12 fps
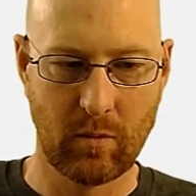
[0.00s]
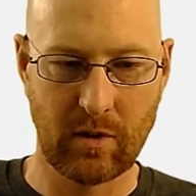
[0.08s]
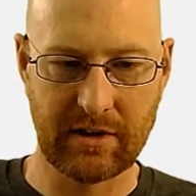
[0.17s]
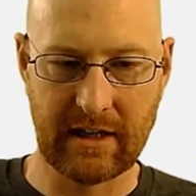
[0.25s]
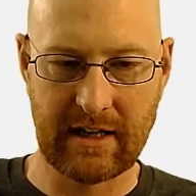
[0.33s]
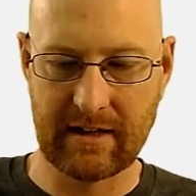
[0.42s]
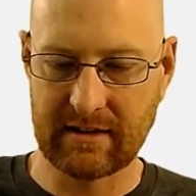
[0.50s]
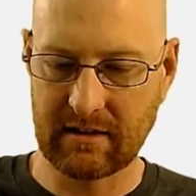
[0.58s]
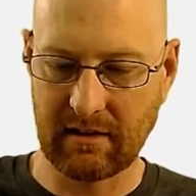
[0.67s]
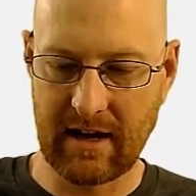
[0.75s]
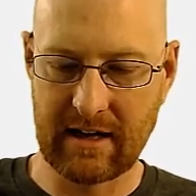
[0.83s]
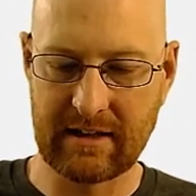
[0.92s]
what the
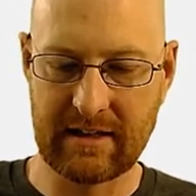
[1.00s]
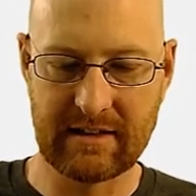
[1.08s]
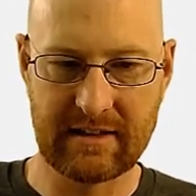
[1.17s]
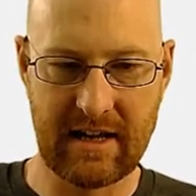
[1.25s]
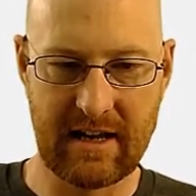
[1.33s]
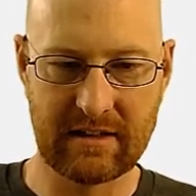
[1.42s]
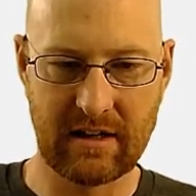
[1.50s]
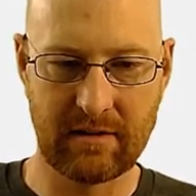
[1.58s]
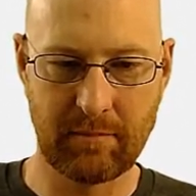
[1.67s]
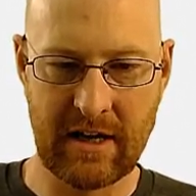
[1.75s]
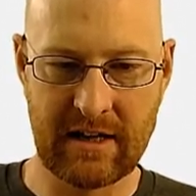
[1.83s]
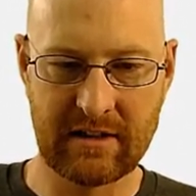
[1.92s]
kids like these days
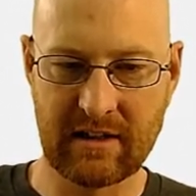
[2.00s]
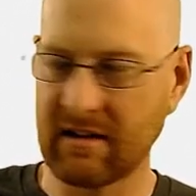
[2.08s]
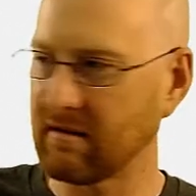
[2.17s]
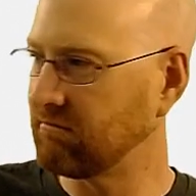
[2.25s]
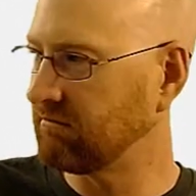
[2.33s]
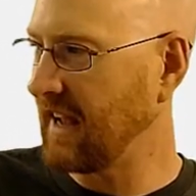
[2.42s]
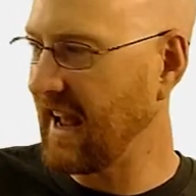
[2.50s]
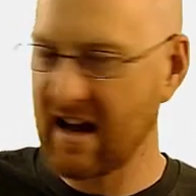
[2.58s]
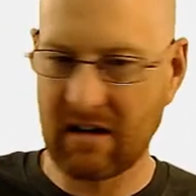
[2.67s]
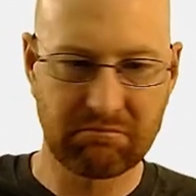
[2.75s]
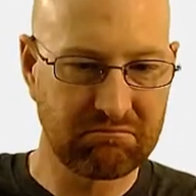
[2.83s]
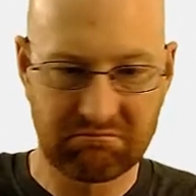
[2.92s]
on pizza.
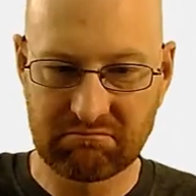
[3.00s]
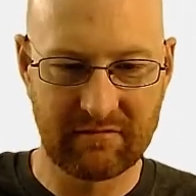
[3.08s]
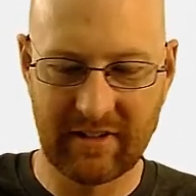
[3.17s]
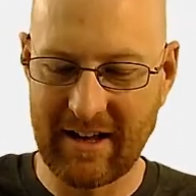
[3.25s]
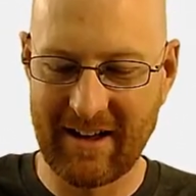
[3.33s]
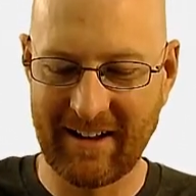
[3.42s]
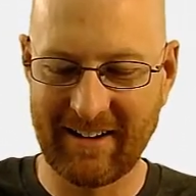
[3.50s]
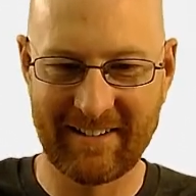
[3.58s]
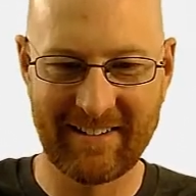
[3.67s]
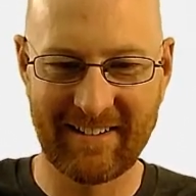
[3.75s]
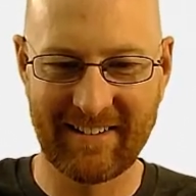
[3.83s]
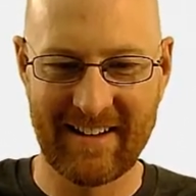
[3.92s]
Ham. I
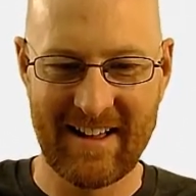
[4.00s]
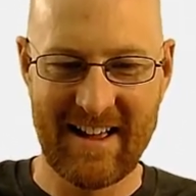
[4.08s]
don't know.